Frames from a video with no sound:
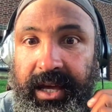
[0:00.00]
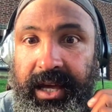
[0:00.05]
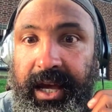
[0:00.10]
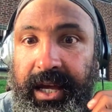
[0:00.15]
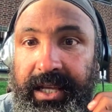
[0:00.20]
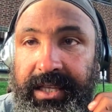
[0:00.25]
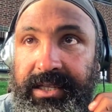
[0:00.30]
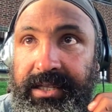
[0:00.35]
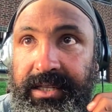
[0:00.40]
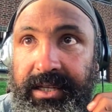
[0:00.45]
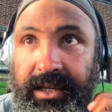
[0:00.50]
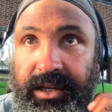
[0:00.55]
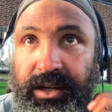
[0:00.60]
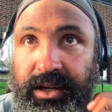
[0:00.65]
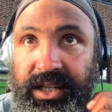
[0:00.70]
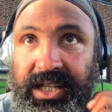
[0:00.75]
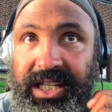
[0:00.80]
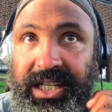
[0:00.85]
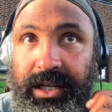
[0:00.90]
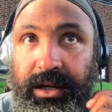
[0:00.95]
can see
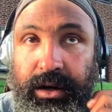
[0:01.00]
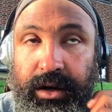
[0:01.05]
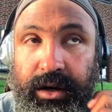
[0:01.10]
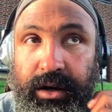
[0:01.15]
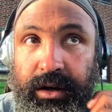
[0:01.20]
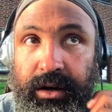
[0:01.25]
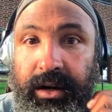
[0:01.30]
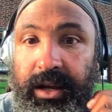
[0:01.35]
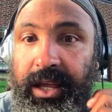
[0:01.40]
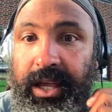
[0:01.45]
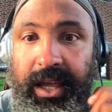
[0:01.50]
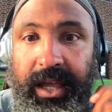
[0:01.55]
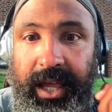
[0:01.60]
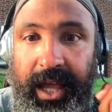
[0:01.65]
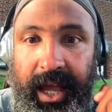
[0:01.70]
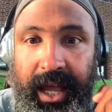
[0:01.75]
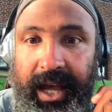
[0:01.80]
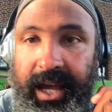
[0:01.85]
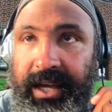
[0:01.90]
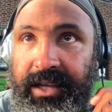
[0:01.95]
her
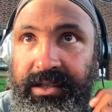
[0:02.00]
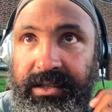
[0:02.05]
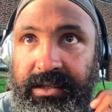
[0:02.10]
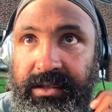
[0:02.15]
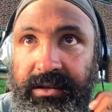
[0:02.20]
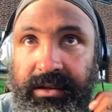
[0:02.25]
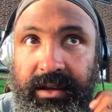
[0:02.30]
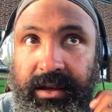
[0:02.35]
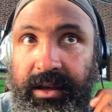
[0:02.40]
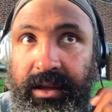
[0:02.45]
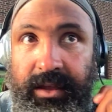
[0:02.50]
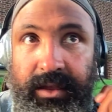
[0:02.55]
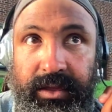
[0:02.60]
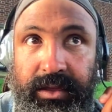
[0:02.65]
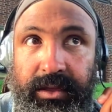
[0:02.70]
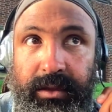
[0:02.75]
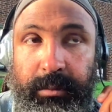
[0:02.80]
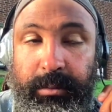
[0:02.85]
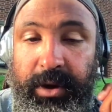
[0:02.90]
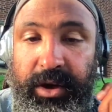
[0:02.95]
as
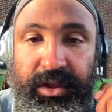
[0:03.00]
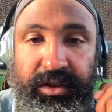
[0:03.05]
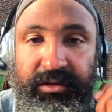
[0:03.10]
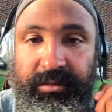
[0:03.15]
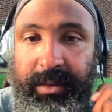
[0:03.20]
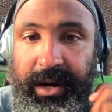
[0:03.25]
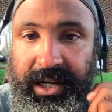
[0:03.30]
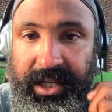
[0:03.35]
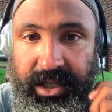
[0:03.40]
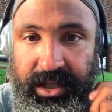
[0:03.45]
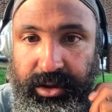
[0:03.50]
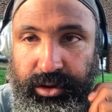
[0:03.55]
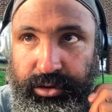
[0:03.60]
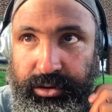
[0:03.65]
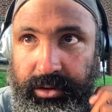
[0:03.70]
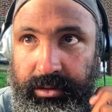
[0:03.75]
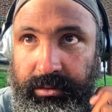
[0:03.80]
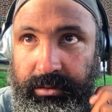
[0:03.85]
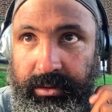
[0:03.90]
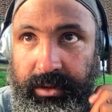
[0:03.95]
the mother of my
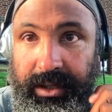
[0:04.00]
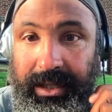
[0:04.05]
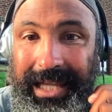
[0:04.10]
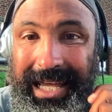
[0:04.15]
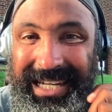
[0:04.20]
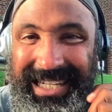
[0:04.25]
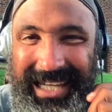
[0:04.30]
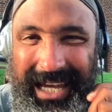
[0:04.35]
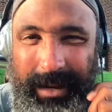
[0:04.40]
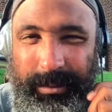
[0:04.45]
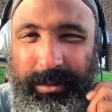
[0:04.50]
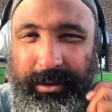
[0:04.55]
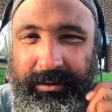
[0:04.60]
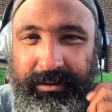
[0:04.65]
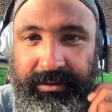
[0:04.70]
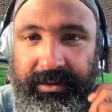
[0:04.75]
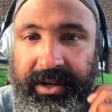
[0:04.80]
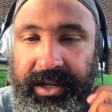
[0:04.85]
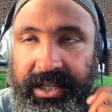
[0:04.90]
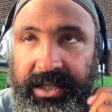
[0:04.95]
children. That type
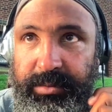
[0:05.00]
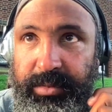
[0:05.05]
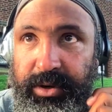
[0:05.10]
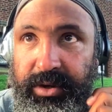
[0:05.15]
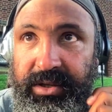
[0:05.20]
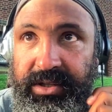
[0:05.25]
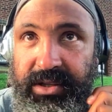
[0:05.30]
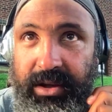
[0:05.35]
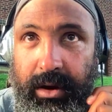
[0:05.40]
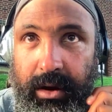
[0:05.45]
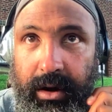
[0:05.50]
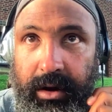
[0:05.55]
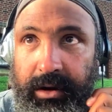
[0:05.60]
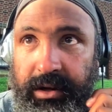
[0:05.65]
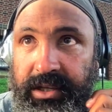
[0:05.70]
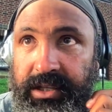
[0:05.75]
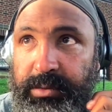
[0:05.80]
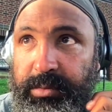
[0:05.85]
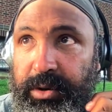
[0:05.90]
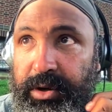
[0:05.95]
of experience, the heart
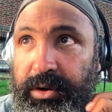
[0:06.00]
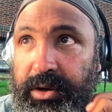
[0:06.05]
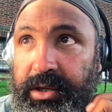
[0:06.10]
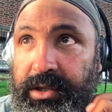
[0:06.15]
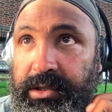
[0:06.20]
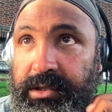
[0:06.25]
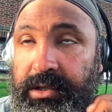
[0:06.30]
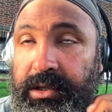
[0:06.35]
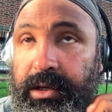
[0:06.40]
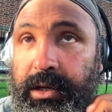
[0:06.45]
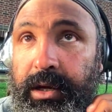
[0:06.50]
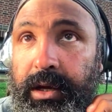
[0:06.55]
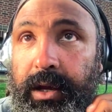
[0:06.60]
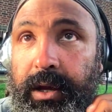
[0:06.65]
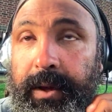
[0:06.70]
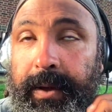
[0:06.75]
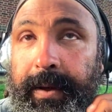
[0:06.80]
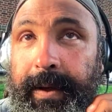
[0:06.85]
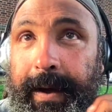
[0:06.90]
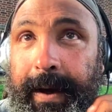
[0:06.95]
experience.
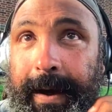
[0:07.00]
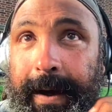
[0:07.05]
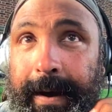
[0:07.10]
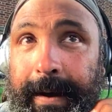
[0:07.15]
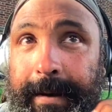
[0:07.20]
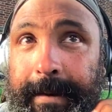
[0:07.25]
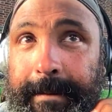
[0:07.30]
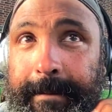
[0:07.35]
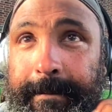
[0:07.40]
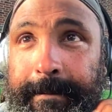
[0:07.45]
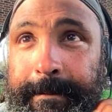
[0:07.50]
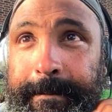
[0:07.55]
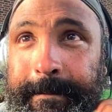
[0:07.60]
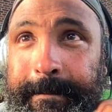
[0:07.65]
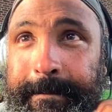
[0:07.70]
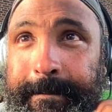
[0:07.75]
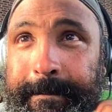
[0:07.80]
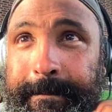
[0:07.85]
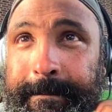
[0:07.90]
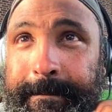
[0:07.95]

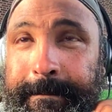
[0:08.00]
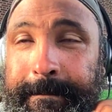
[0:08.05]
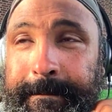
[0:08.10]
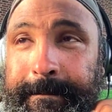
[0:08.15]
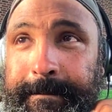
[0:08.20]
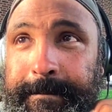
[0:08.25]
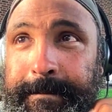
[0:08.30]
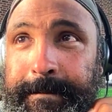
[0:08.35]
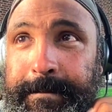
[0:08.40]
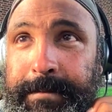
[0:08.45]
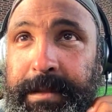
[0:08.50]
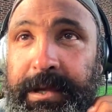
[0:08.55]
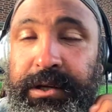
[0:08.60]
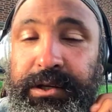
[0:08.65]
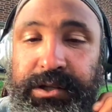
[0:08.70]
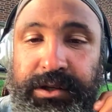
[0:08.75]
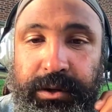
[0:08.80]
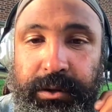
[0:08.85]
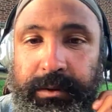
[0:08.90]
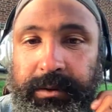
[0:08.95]

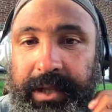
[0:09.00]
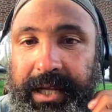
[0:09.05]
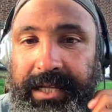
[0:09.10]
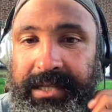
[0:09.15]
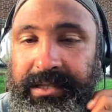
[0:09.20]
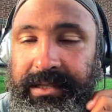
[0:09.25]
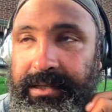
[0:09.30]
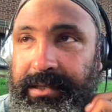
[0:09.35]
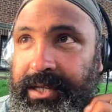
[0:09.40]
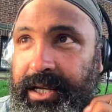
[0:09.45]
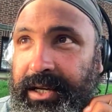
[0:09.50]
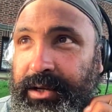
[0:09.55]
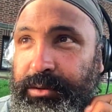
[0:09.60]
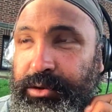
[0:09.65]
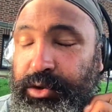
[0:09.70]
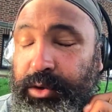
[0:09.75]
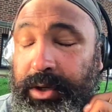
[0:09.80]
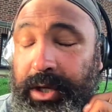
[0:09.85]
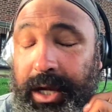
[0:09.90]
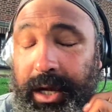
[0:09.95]
So that's the second
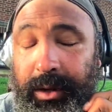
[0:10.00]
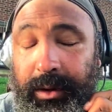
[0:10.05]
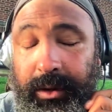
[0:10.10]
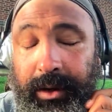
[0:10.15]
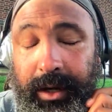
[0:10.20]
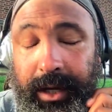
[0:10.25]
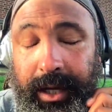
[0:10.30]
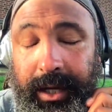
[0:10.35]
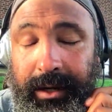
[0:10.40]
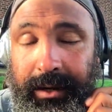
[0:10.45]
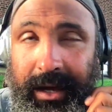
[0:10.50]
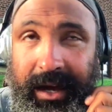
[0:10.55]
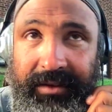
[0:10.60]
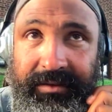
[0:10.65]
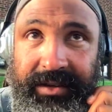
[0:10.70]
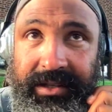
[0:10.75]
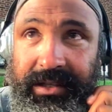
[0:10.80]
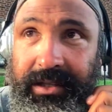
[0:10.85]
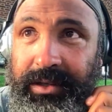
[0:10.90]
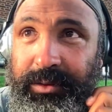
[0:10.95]
joint. Now, again,
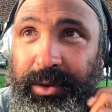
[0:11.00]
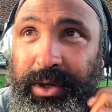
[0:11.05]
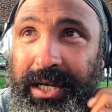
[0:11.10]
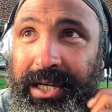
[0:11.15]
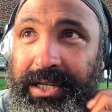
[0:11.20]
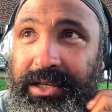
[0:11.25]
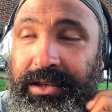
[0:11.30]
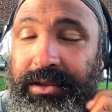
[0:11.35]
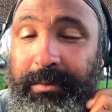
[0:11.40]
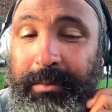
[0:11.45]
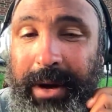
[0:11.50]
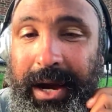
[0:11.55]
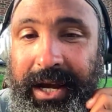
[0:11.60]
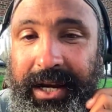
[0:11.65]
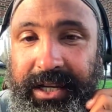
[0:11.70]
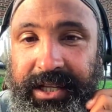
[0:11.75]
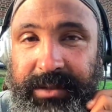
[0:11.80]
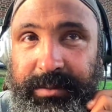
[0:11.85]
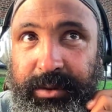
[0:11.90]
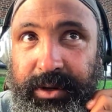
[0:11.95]
obviously, we get into the
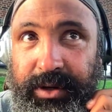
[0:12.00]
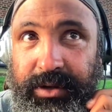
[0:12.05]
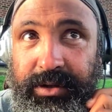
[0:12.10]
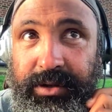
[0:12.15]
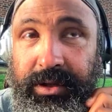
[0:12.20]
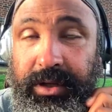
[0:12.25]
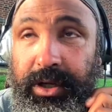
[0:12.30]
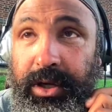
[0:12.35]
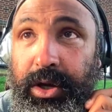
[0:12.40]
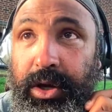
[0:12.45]
mind experience.